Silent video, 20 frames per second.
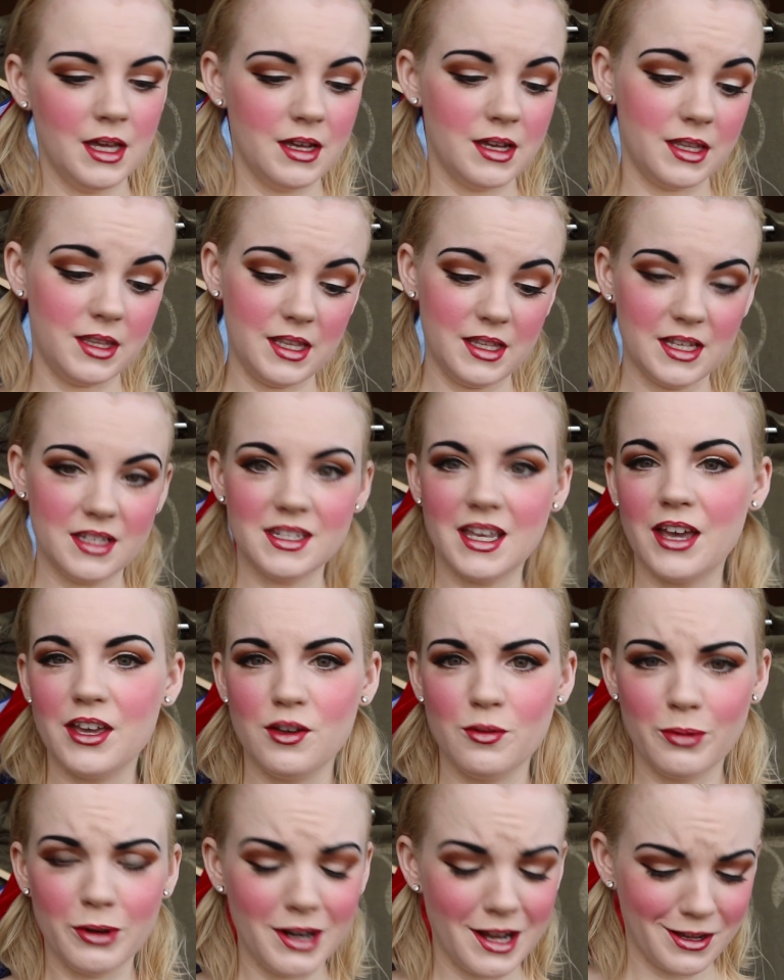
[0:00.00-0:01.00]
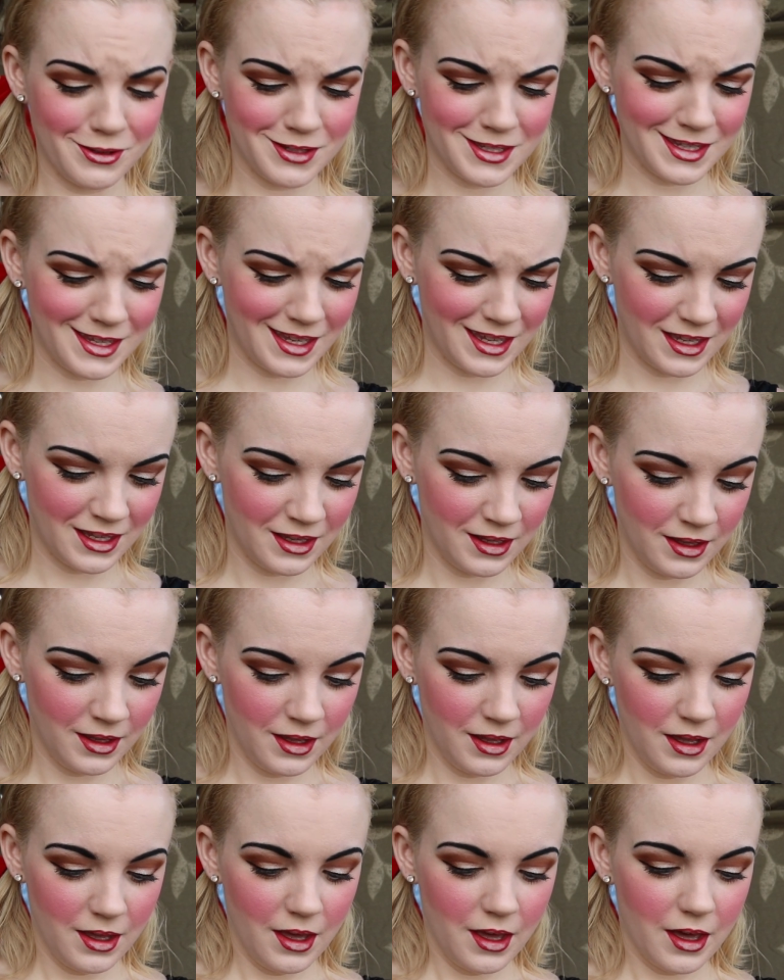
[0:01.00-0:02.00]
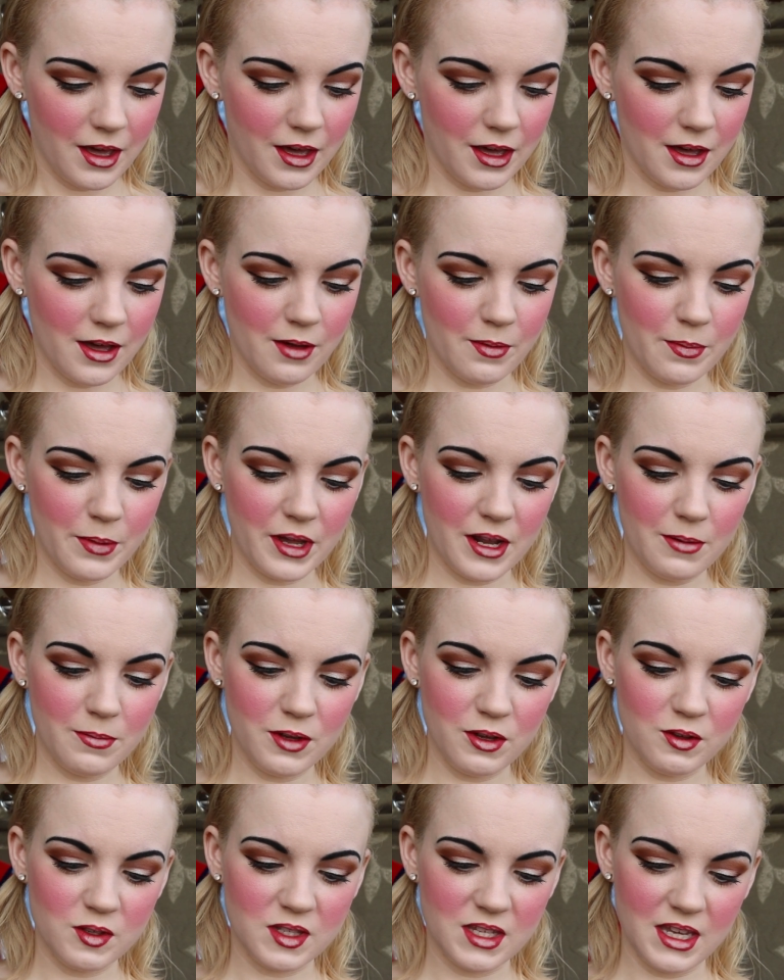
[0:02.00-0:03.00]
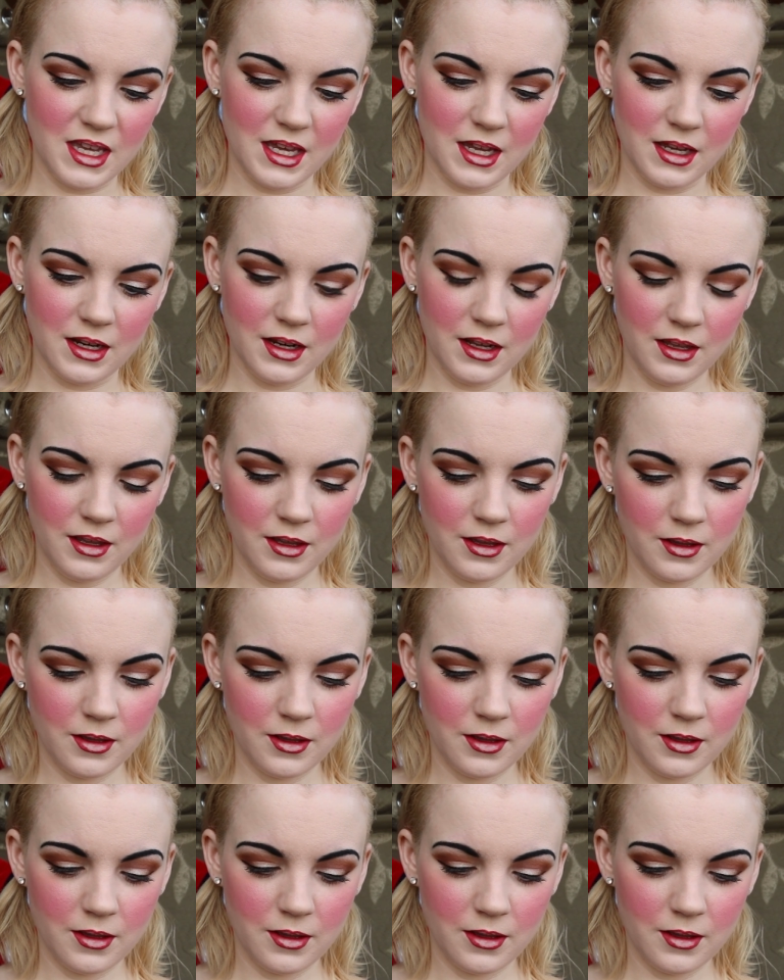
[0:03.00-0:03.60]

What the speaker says: I think that's how you pronounce it. But I'm using